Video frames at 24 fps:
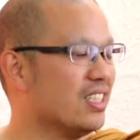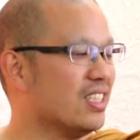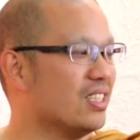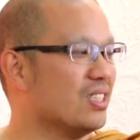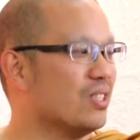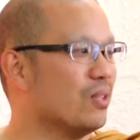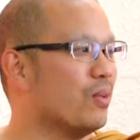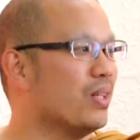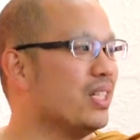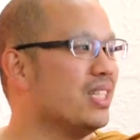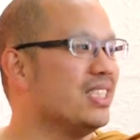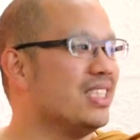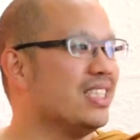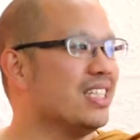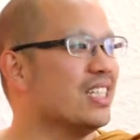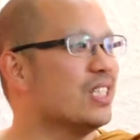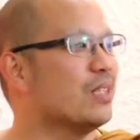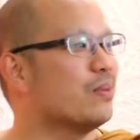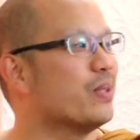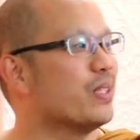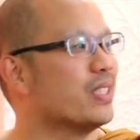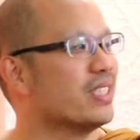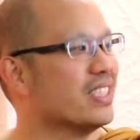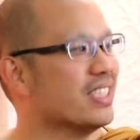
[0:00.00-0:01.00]
So what does the
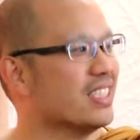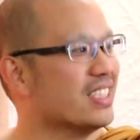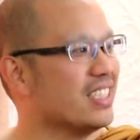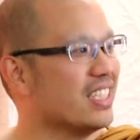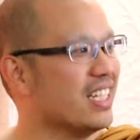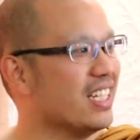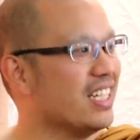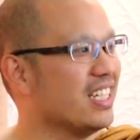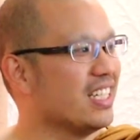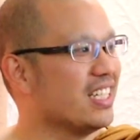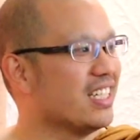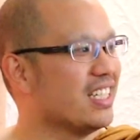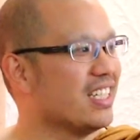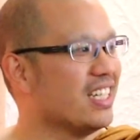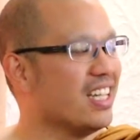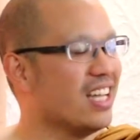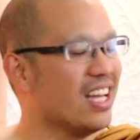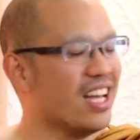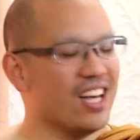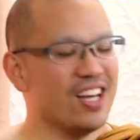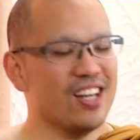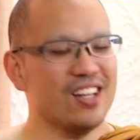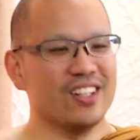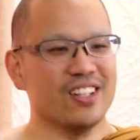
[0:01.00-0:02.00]
other person say?
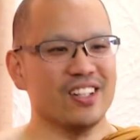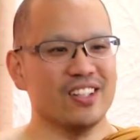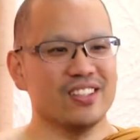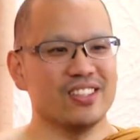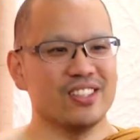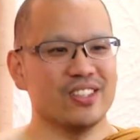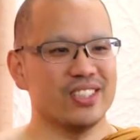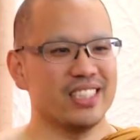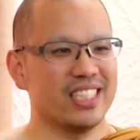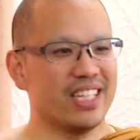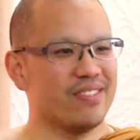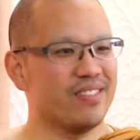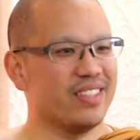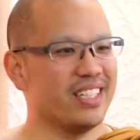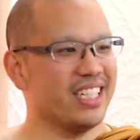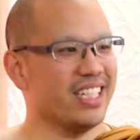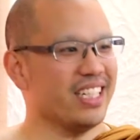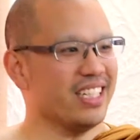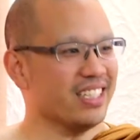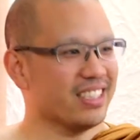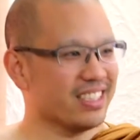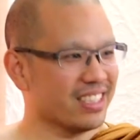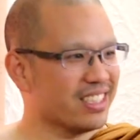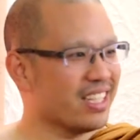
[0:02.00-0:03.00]
Oh,
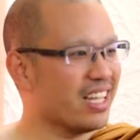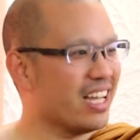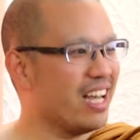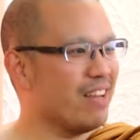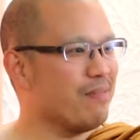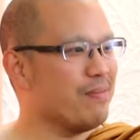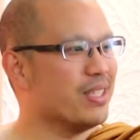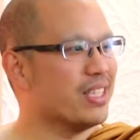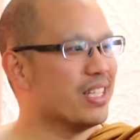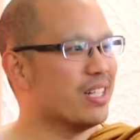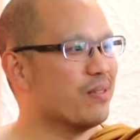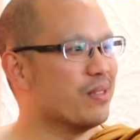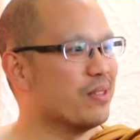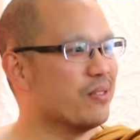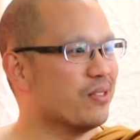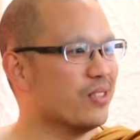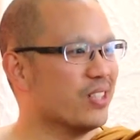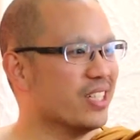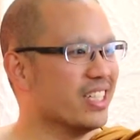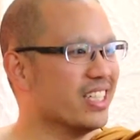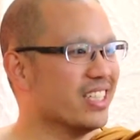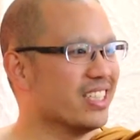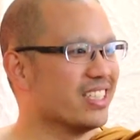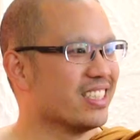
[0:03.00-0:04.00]
Yosemite? I've been there
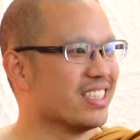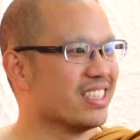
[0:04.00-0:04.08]
before.